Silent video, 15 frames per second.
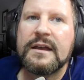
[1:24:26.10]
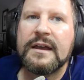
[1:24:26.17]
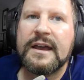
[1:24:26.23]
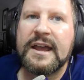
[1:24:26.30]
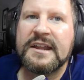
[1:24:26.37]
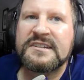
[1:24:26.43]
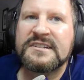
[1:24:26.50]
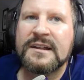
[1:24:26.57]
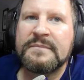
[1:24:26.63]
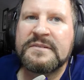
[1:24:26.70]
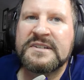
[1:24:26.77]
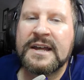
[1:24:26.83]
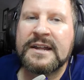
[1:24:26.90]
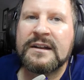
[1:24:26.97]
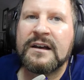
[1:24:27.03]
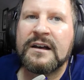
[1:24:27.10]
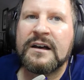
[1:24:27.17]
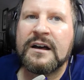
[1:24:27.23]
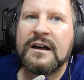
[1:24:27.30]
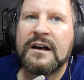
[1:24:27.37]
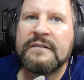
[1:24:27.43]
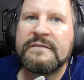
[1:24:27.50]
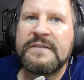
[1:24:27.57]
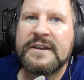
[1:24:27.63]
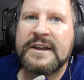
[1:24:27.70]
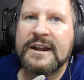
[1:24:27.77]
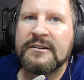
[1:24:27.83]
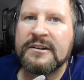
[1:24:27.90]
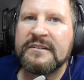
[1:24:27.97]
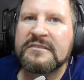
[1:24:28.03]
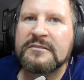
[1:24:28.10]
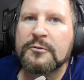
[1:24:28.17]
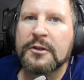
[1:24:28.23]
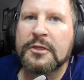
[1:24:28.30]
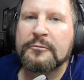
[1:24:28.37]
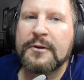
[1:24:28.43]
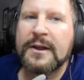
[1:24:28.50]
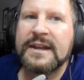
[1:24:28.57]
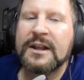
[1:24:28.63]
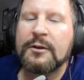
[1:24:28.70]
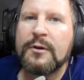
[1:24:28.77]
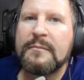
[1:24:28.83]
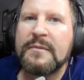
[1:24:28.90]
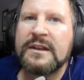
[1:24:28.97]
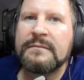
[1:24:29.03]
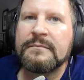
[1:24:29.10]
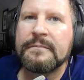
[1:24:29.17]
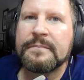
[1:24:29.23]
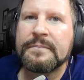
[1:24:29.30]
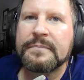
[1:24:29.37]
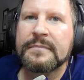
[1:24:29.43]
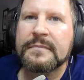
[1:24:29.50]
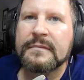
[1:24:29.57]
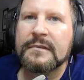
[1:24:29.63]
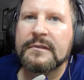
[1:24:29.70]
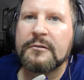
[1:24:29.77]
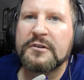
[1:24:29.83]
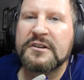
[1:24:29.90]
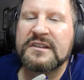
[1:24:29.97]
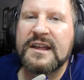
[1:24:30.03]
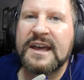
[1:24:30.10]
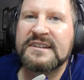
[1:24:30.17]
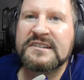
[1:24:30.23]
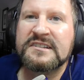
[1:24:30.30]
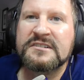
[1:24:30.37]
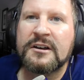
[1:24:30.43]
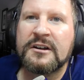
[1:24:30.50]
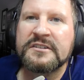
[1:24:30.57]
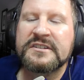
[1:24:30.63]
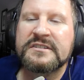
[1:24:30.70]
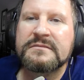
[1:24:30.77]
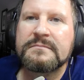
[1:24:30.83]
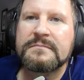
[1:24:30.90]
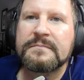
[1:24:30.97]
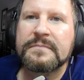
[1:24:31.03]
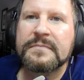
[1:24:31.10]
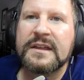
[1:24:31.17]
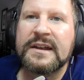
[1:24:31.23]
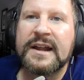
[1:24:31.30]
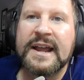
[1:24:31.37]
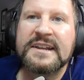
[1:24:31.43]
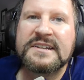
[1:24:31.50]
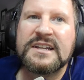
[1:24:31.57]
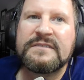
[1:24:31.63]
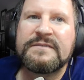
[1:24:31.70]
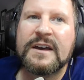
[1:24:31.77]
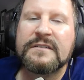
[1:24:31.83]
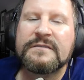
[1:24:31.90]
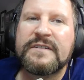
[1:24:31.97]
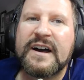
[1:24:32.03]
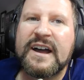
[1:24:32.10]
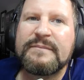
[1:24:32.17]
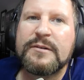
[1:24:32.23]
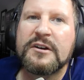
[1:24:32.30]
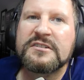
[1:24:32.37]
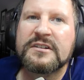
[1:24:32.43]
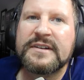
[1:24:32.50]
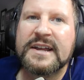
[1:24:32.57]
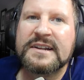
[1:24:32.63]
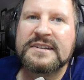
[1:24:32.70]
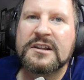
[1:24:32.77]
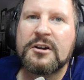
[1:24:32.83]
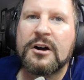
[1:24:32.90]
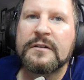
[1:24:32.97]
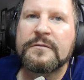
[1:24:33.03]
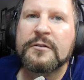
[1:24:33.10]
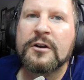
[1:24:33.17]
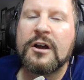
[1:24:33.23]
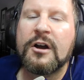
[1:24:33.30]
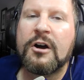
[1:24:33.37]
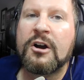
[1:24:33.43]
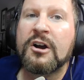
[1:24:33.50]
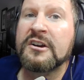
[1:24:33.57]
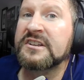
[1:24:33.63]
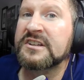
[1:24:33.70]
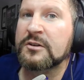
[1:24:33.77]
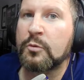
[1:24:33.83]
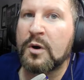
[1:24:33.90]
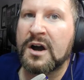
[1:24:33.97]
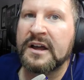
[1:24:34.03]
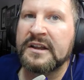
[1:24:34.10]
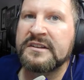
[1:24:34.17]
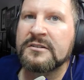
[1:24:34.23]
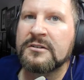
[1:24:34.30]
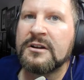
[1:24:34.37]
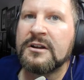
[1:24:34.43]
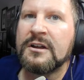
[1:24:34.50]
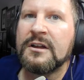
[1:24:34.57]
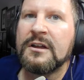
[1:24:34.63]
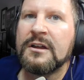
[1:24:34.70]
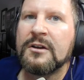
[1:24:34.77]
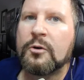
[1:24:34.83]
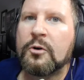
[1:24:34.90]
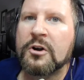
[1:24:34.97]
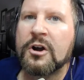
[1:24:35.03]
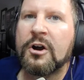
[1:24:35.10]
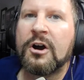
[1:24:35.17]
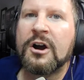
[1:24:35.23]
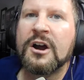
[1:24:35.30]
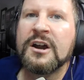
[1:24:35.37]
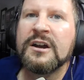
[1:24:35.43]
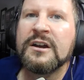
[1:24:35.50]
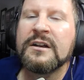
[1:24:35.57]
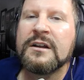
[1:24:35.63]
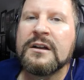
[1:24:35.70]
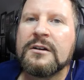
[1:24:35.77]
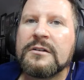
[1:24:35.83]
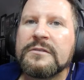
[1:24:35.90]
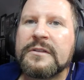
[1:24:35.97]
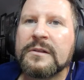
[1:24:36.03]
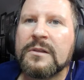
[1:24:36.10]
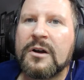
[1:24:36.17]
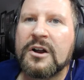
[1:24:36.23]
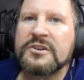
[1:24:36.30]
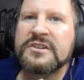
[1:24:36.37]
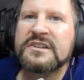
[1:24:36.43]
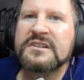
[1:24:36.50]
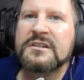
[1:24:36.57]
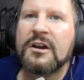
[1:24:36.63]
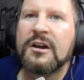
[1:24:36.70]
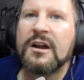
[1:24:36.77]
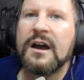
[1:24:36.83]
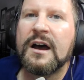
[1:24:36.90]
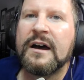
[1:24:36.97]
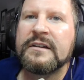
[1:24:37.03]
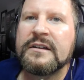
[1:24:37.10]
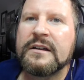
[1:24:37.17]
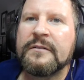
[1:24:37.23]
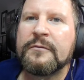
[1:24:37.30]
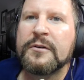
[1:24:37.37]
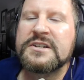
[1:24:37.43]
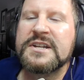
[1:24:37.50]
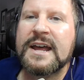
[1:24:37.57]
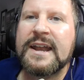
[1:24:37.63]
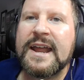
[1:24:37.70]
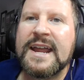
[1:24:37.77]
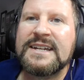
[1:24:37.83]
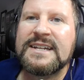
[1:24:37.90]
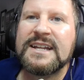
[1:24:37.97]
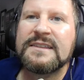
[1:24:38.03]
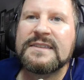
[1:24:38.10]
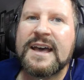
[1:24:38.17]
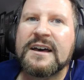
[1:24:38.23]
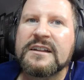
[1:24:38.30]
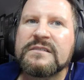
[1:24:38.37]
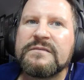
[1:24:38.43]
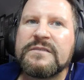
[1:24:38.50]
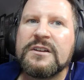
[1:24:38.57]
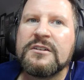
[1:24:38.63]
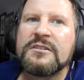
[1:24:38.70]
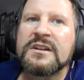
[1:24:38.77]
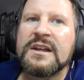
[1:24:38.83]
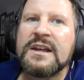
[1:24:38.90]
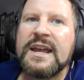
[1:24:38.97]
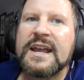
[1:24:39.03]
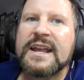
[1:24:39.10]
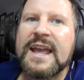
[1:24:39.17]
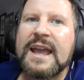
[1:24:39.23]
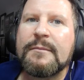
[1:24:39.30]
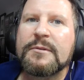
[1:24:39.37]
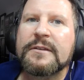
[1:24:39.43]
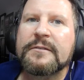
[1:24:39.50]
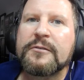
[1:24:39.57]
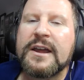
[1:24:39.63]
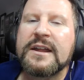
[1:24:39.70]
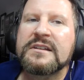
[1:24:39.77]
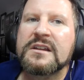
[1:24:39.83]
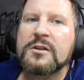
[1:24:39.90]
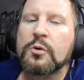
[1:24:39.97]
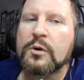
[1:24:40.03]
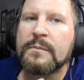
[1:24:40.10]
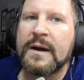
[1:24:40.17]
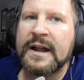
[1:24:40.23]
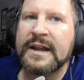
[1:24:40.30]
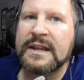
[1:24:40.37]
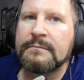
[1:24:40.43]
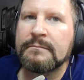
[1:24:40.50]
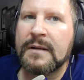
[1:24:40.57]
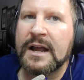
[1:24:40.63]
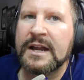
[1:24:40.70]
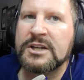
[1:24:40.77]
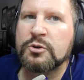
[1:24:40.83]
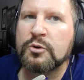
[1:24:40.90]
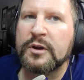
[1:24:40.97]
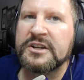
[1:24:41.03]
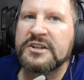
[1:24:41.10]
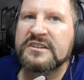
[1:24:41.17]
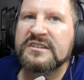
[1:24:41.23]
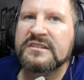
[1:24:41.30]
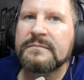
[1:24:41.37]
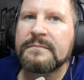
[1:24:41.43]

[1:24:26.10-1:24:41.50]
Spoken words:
A subset of the narratives were threatening women with S assaults, and ISD found 5 posts on X that called for R squads, or R, the largest of which had 18,000 views and came with the phrase, "Your Body, My Choice."